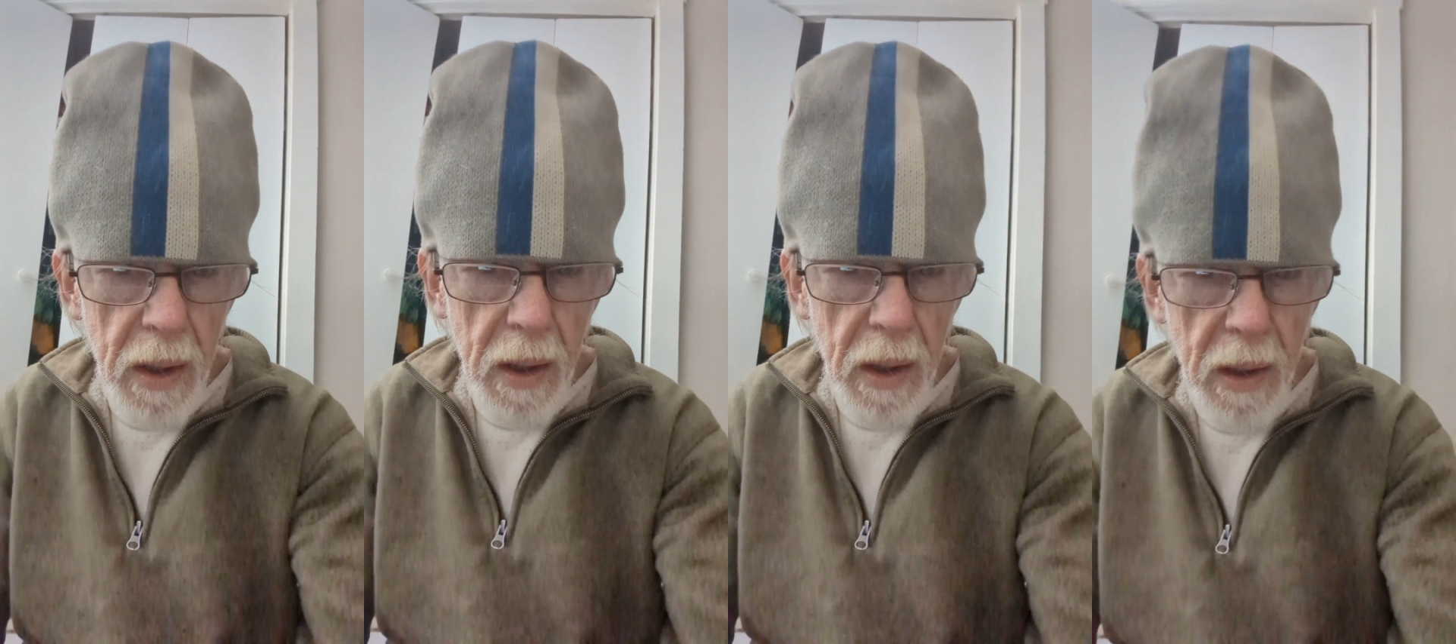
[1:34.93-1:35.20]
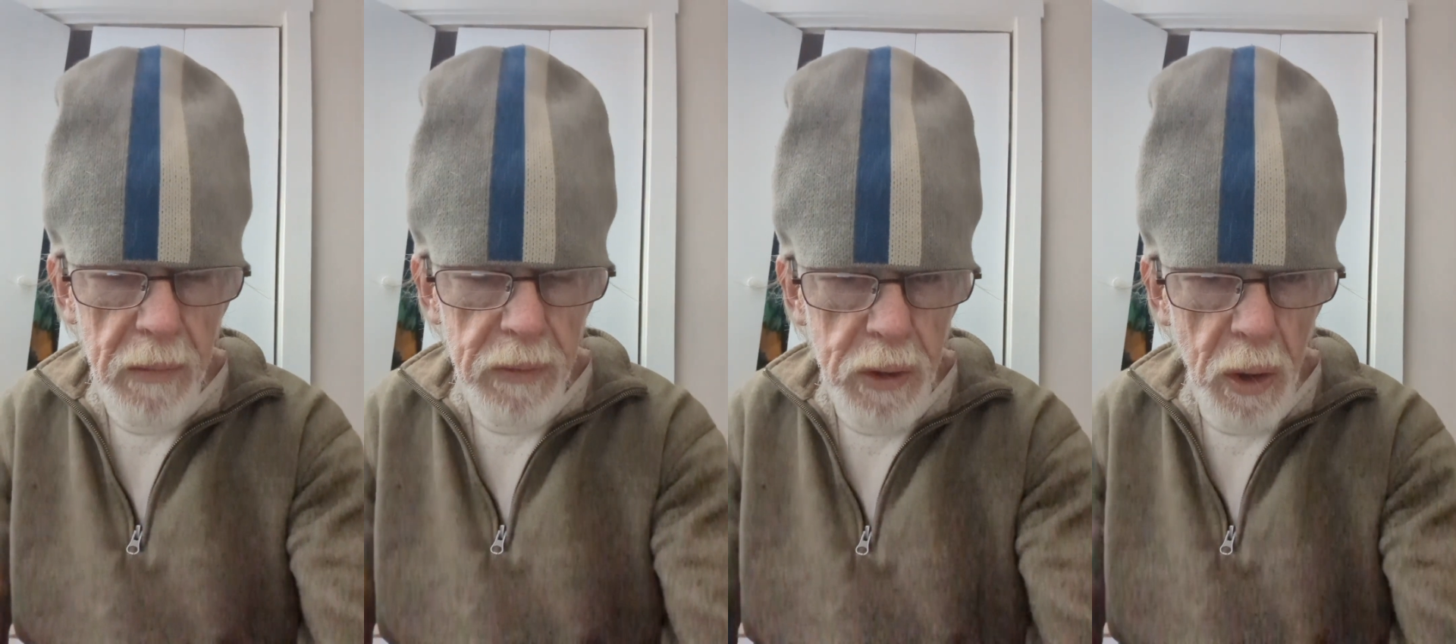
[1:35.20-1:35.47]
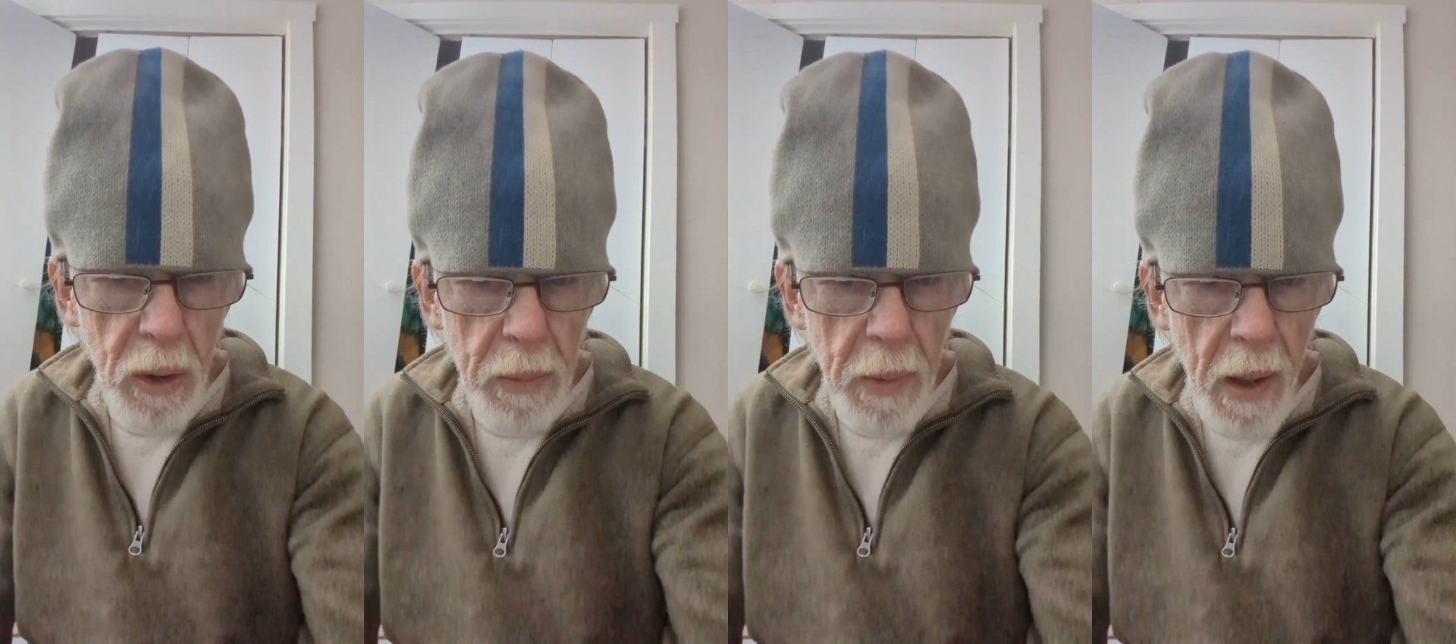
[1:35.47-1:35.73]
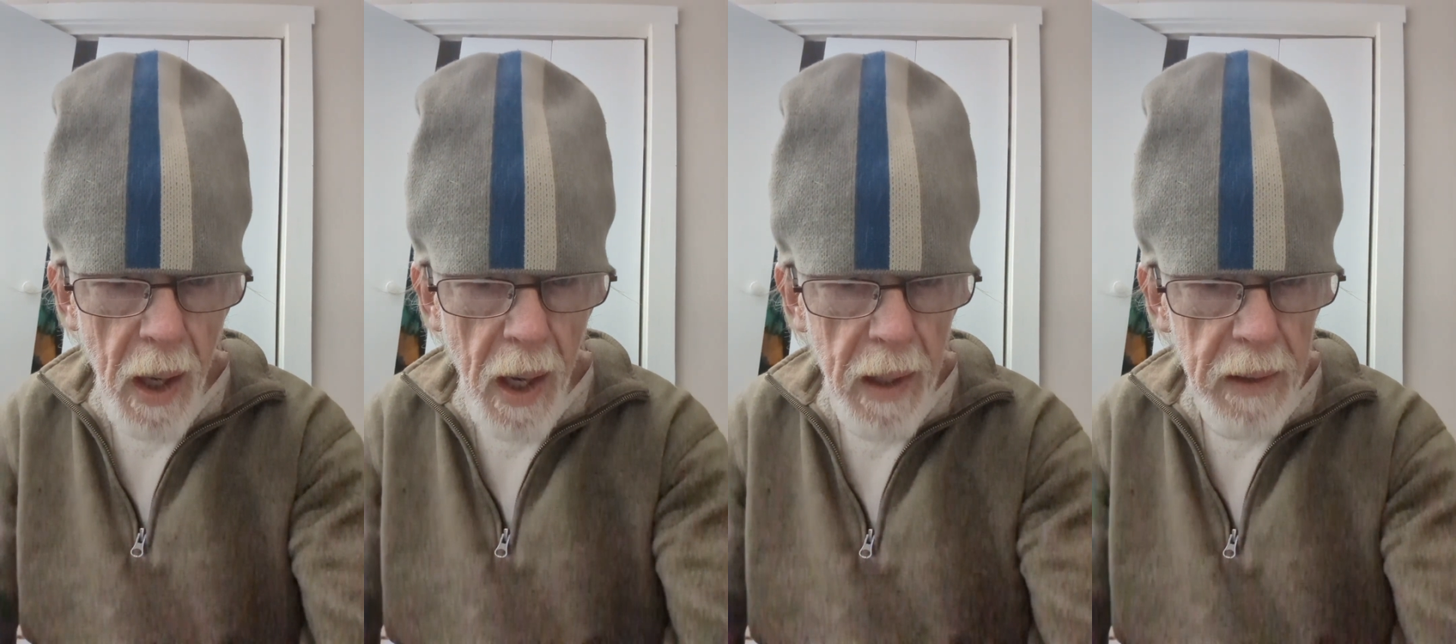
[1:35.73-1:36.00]
of Joe
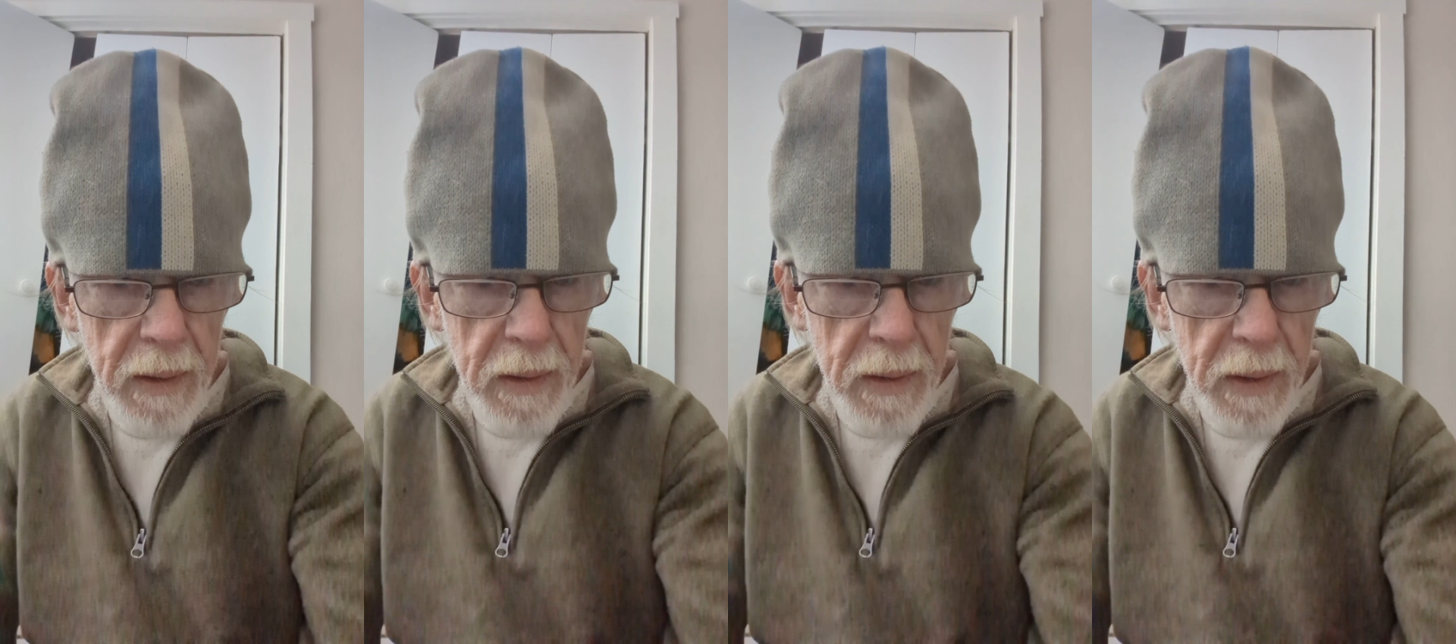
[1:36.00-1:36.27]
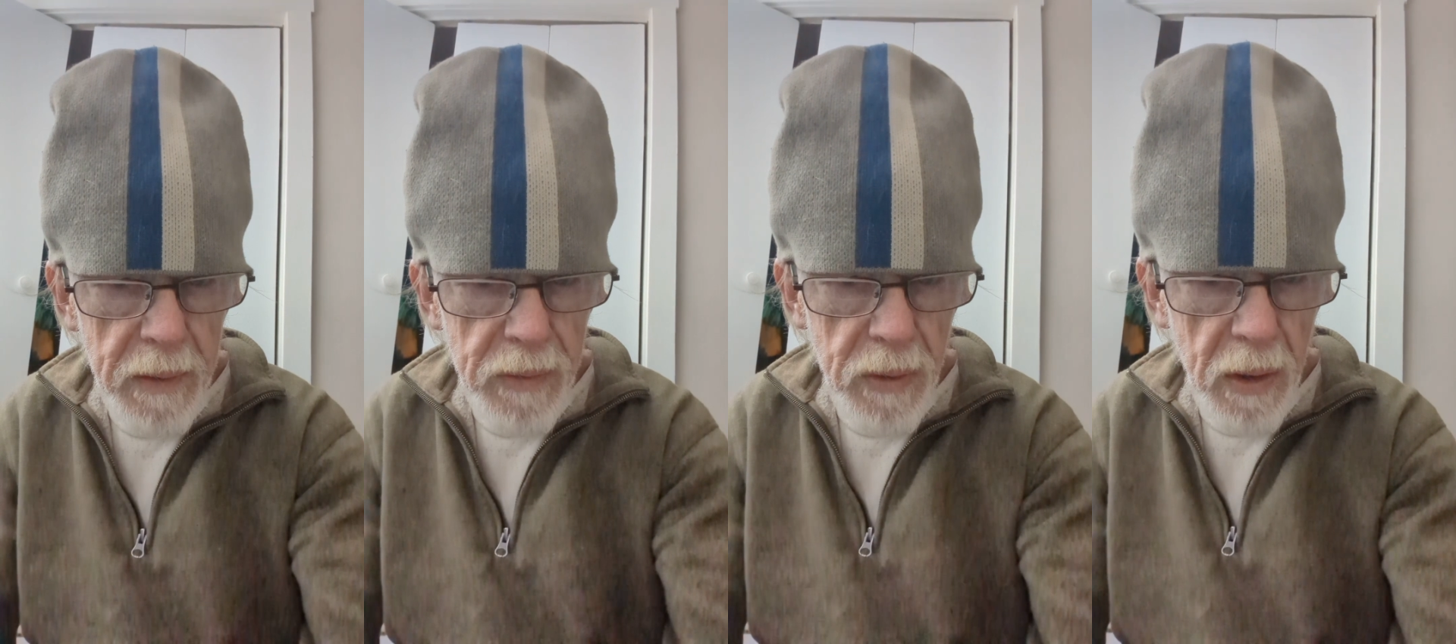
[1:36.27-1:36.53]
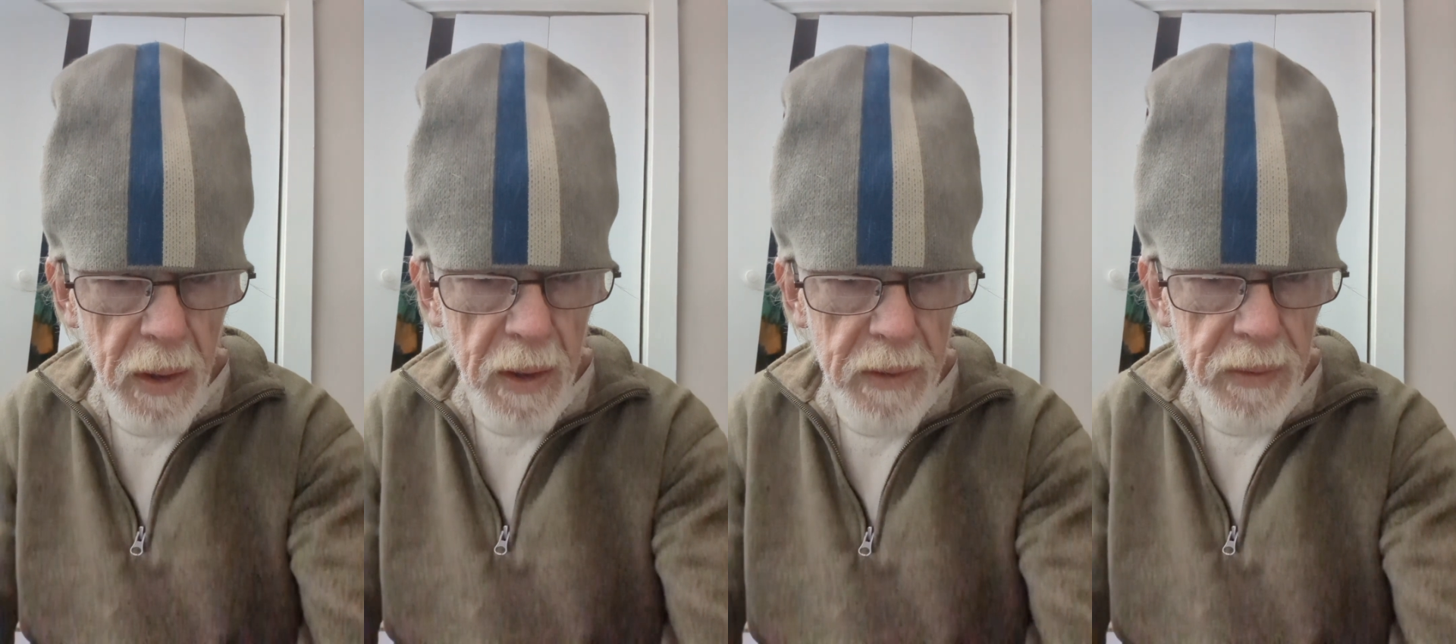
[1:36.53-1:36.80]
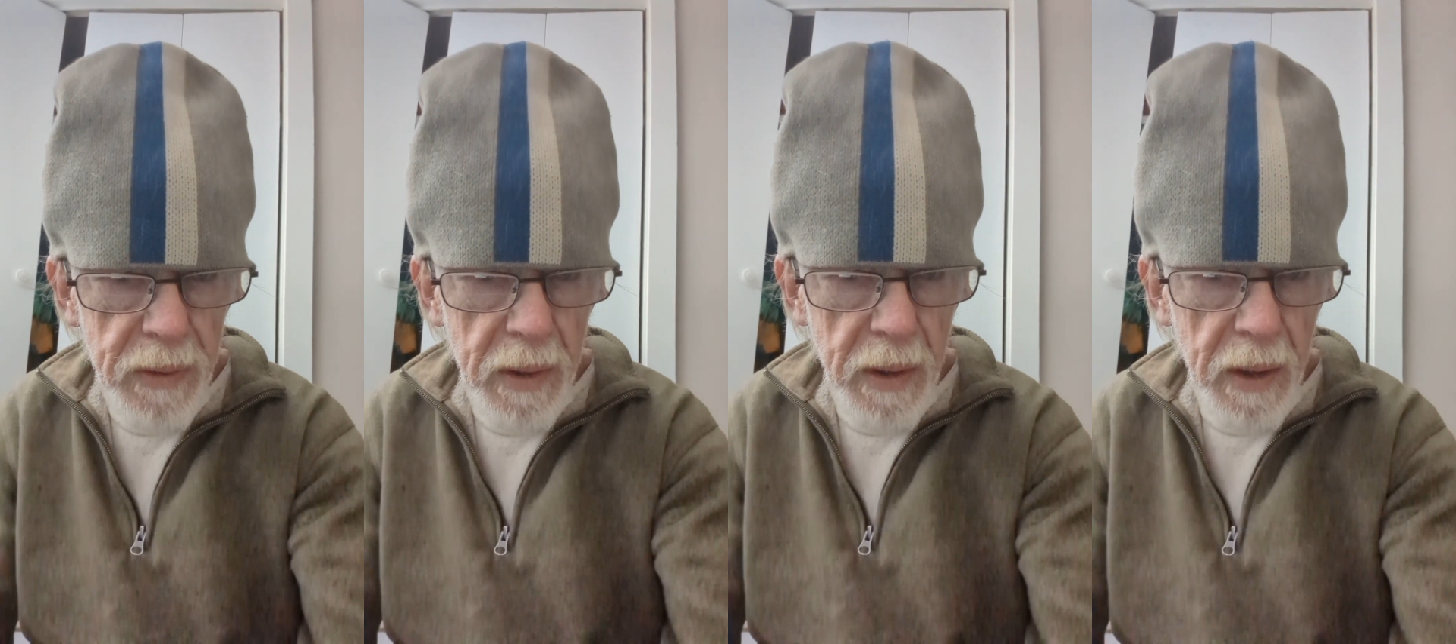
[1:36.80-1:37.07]
Biden and
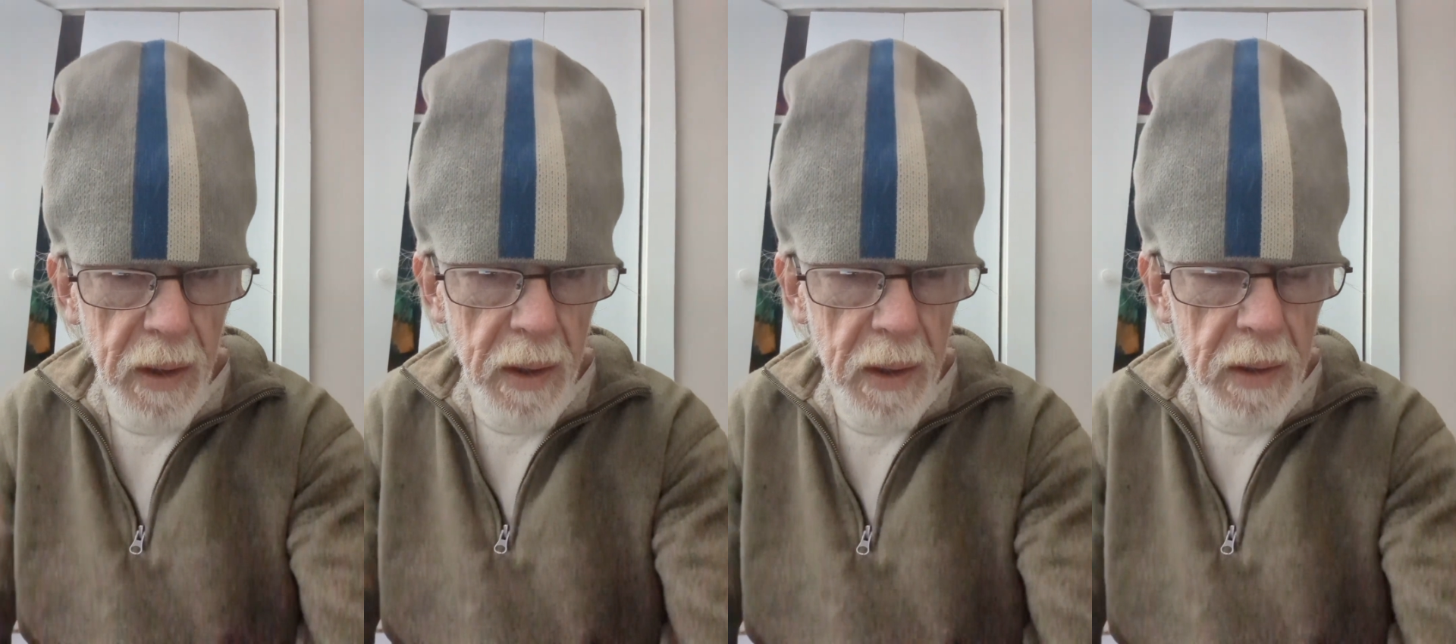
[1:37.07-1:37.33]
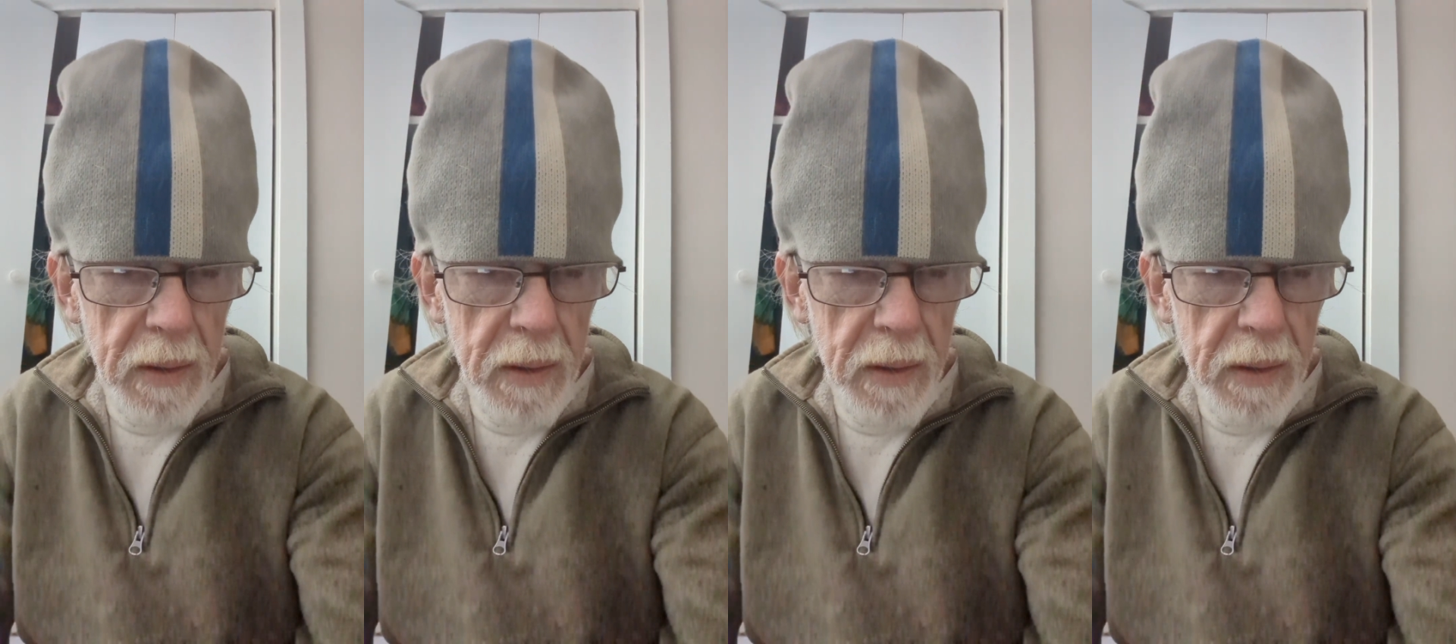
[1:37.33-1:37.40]
Zelensky